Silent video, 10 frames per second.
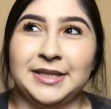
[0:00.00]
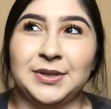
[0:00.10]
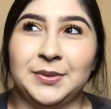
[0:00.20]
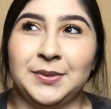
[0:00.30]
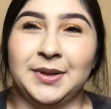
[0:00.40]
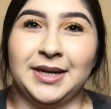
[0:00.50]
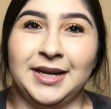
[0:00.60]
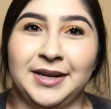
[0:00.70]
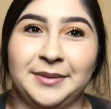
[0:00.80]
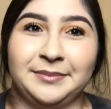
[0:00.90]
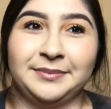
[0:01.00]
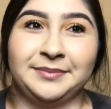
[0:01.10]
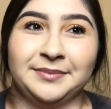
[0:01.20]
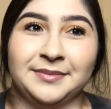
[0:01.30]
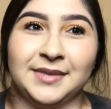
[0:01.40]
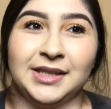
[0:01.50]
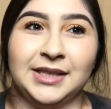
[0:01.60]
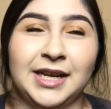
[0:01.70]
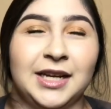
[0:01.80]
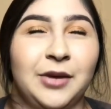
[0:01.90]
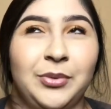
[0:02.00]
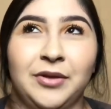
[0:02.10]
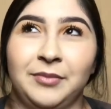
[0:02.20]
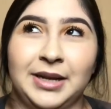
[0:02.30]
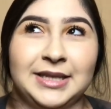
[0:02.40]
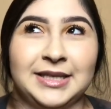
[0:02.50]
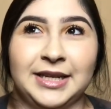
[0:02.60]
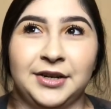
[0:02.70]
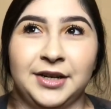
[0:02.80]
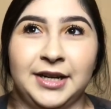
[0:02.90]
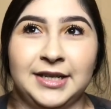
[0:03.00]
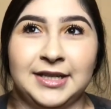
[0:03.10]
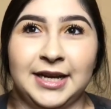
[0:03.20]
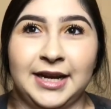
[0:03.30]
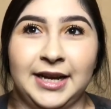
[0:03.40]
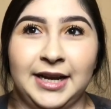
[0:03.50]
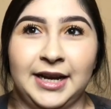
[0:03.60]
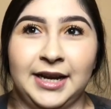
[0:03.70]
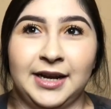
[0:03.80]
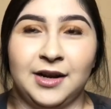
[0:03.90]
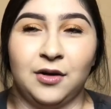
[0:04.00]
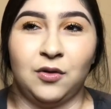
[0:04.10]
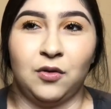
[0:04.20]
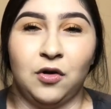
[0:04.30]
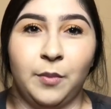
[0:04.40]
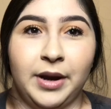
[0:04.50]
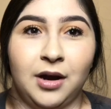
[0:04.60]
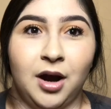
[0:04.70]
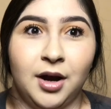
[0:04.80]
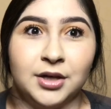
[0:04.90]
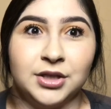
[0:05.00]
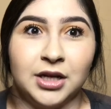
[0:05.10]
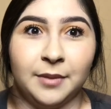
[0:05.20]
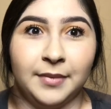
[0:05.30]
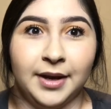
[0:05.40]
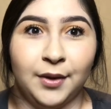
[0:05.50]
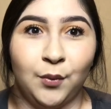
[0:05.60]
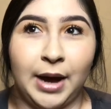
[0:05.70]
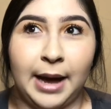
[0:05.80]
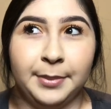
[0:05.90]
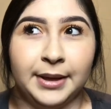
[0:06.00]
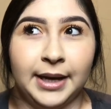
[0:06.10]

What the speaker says: So then a couple of minutes later, he's like, oh my gosh, and I'm like, what happened?